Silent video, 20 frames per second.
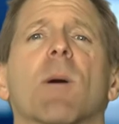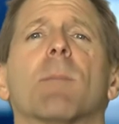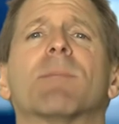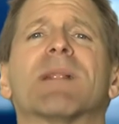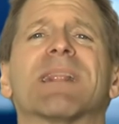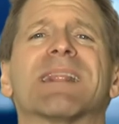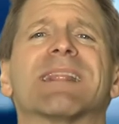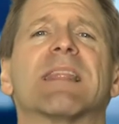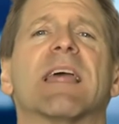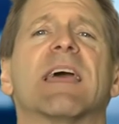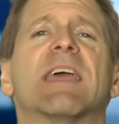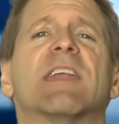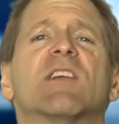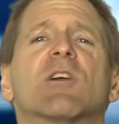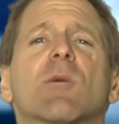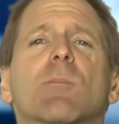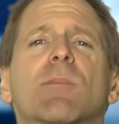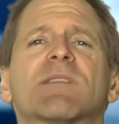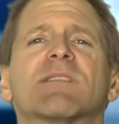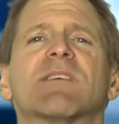to play to
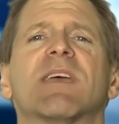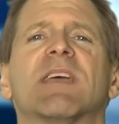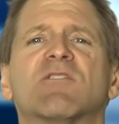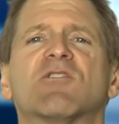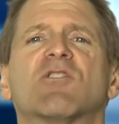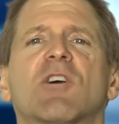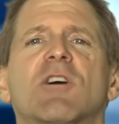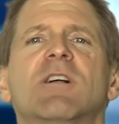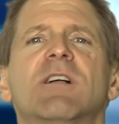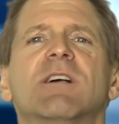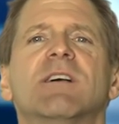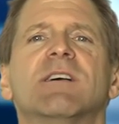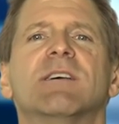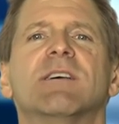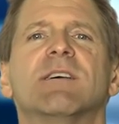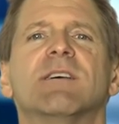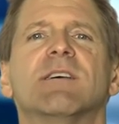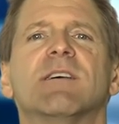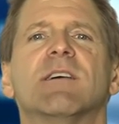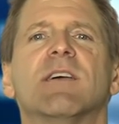your potential
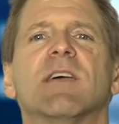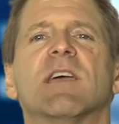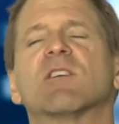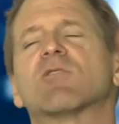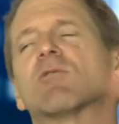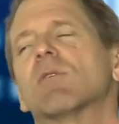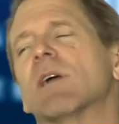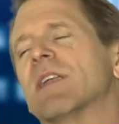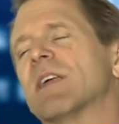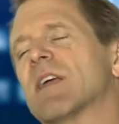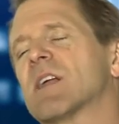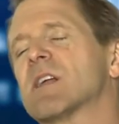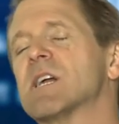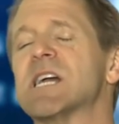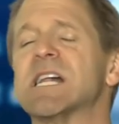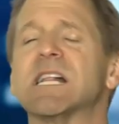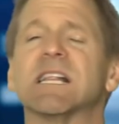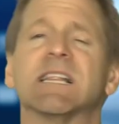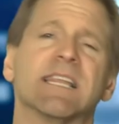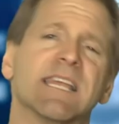create a
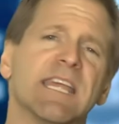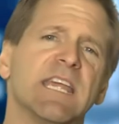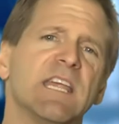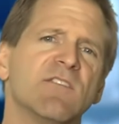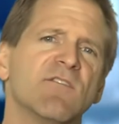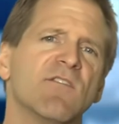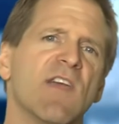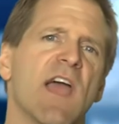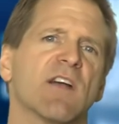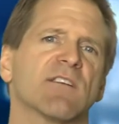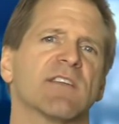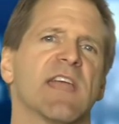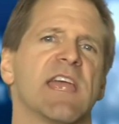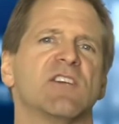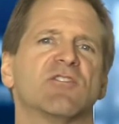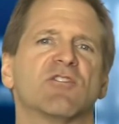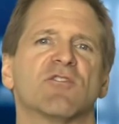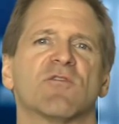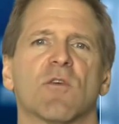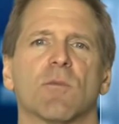clean
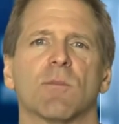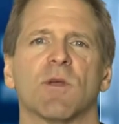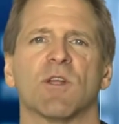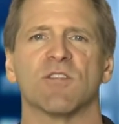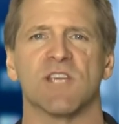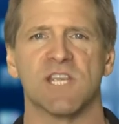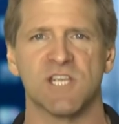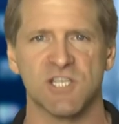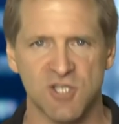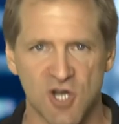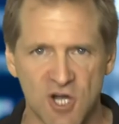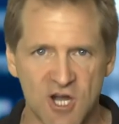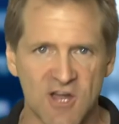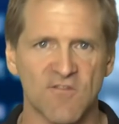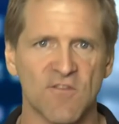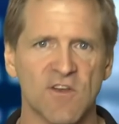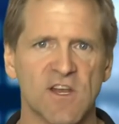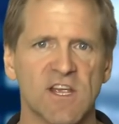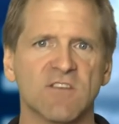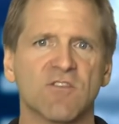foundation for building
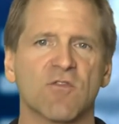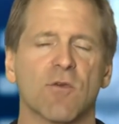confidence